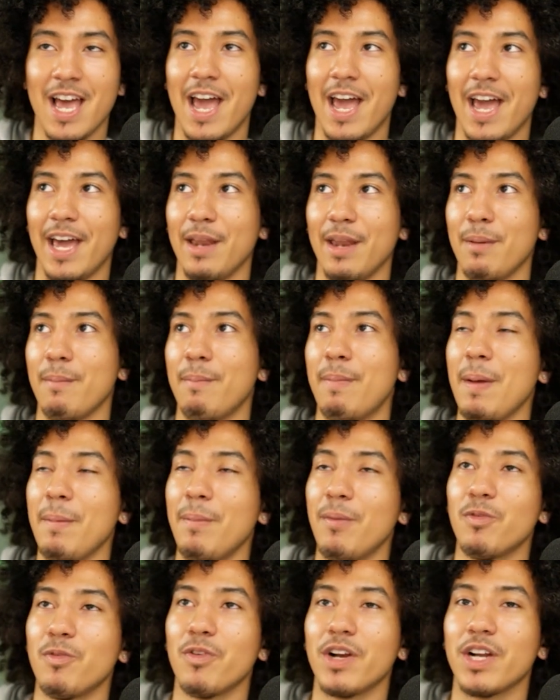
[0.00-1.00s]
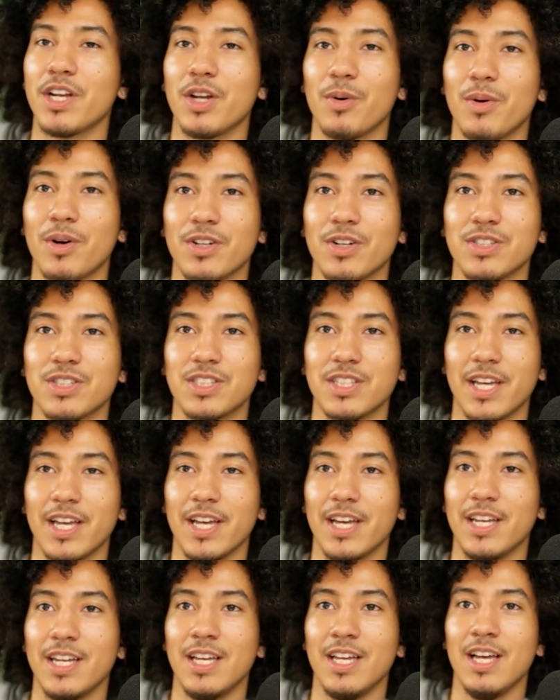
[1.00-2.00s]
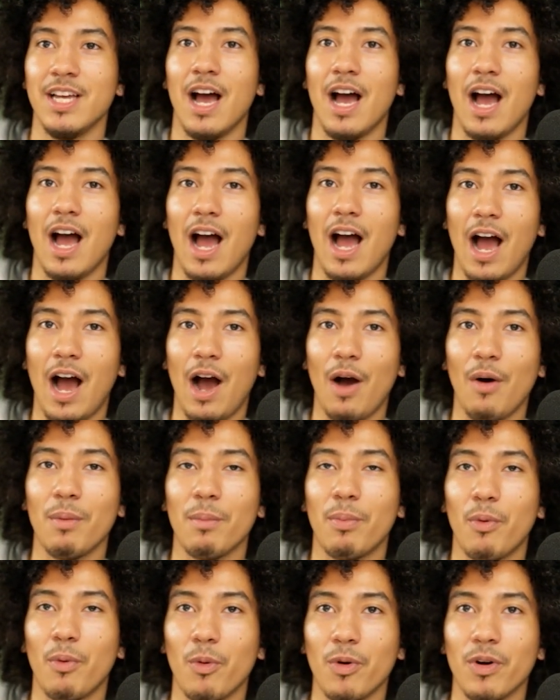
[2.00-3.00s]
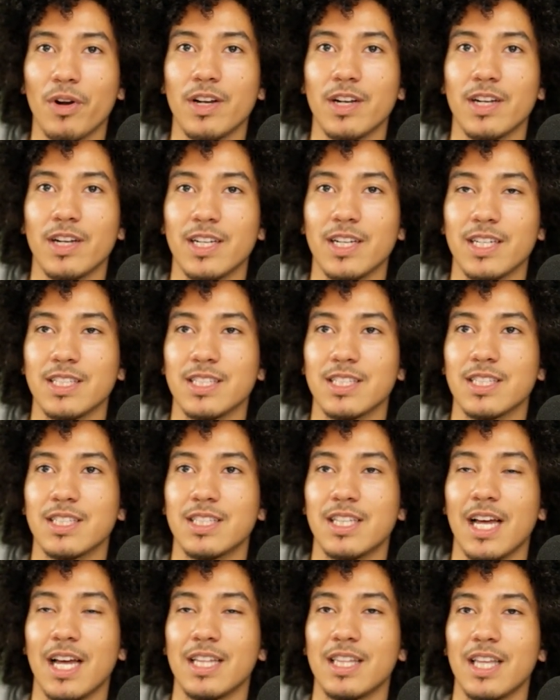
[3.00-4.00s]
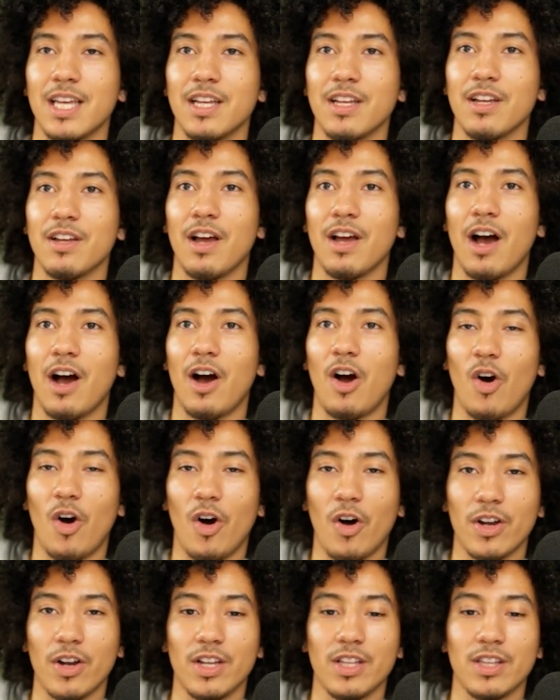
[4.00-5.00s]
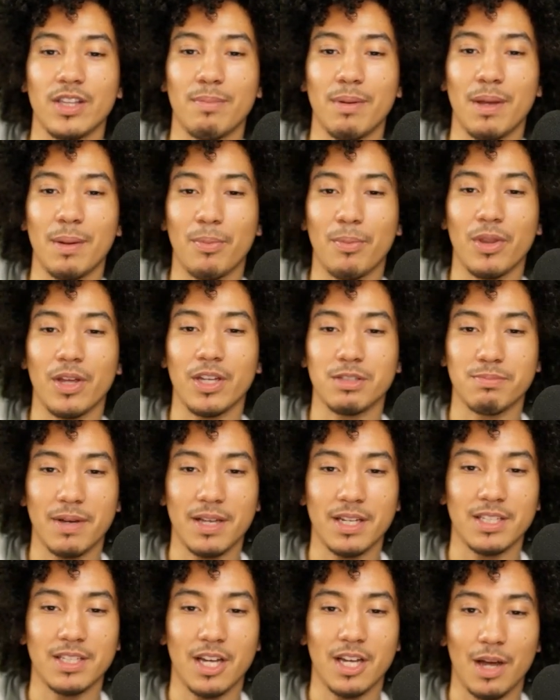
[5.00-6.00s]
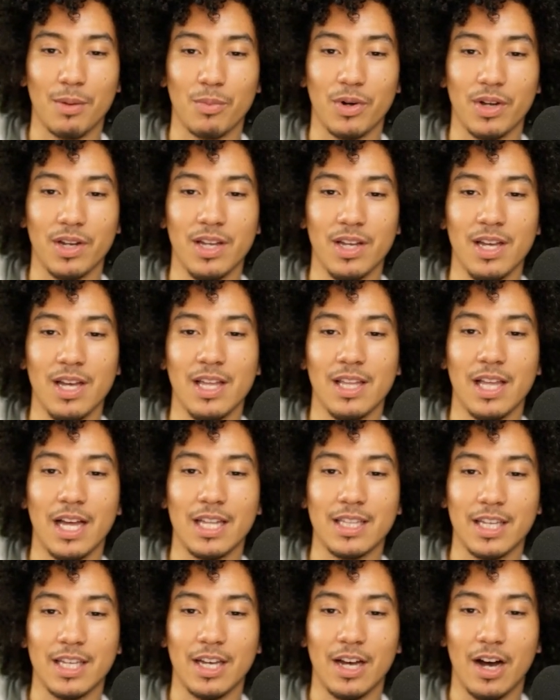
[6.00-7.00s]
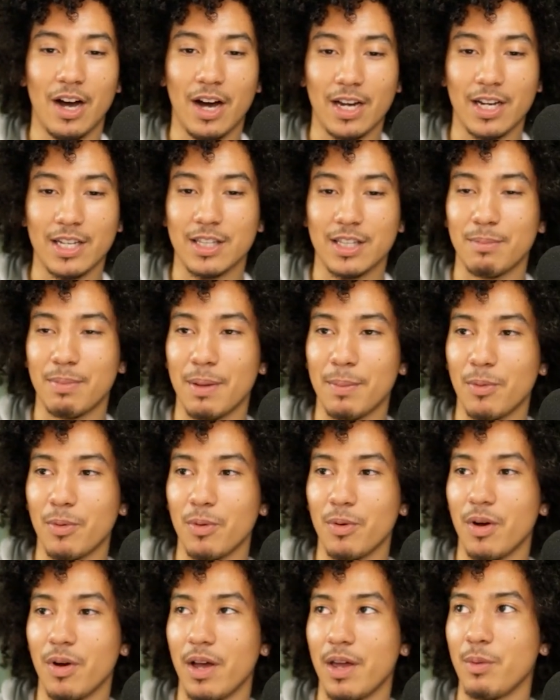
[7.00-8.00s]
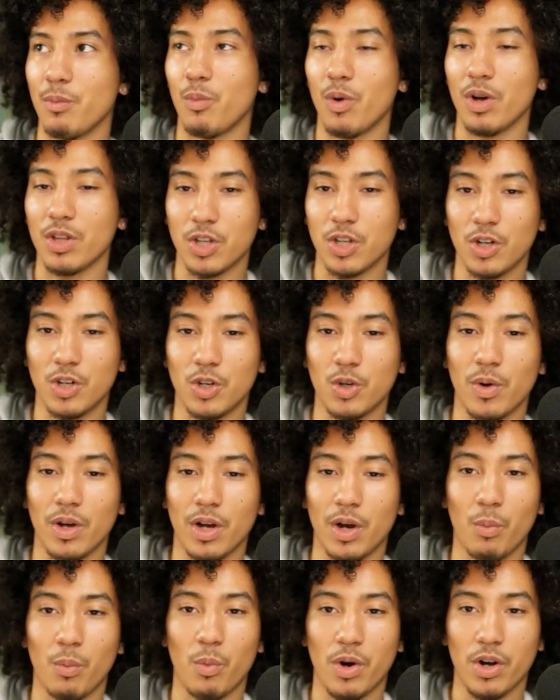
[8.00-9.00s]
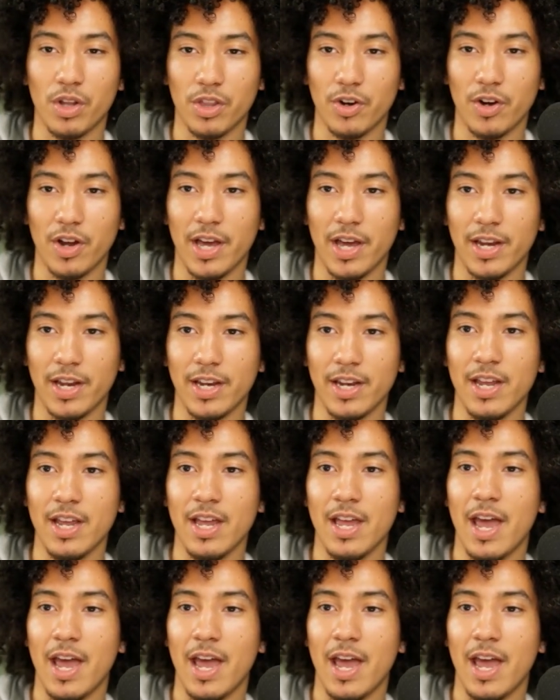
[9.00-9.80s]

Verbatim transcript: And people really don't understand how important it is that they audit the people they spend time with. Yeah. That they audit the people and what they're doing and where they're headed.